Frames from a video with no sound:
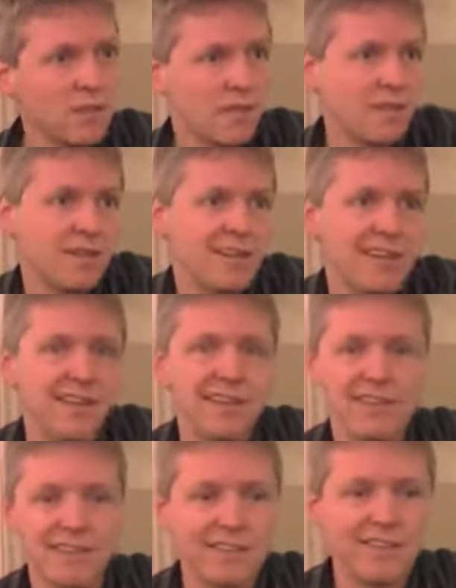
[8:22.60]
But hey,
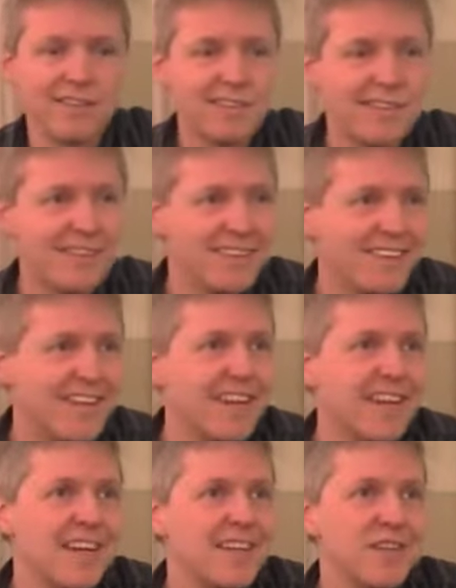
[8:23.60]
this is
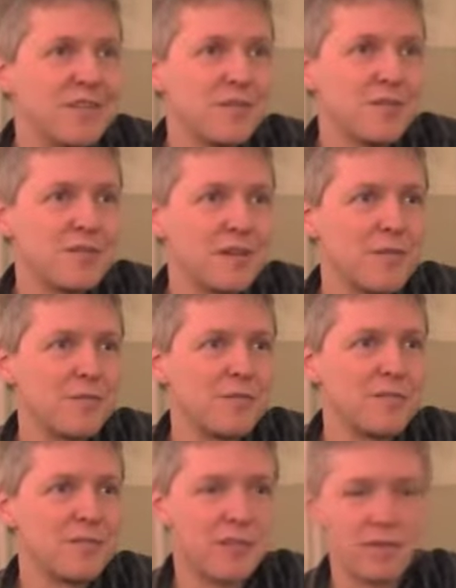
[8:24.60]
for
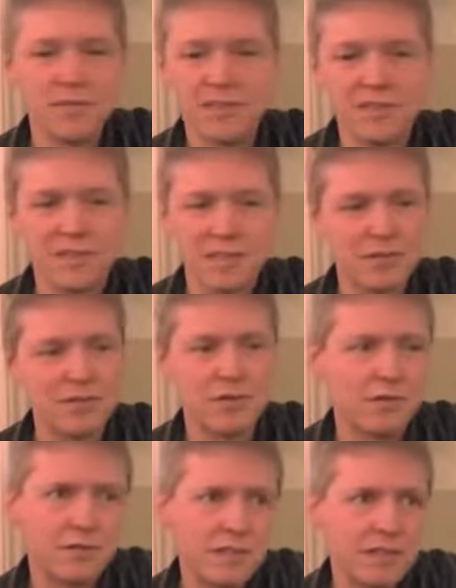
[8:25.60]
some this is
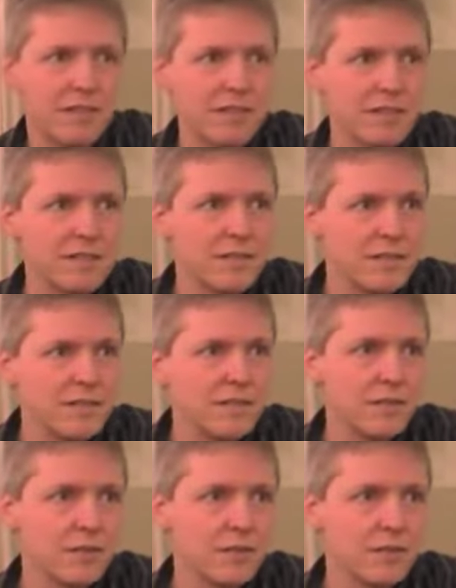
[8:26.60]
absolutely ridiculous. They would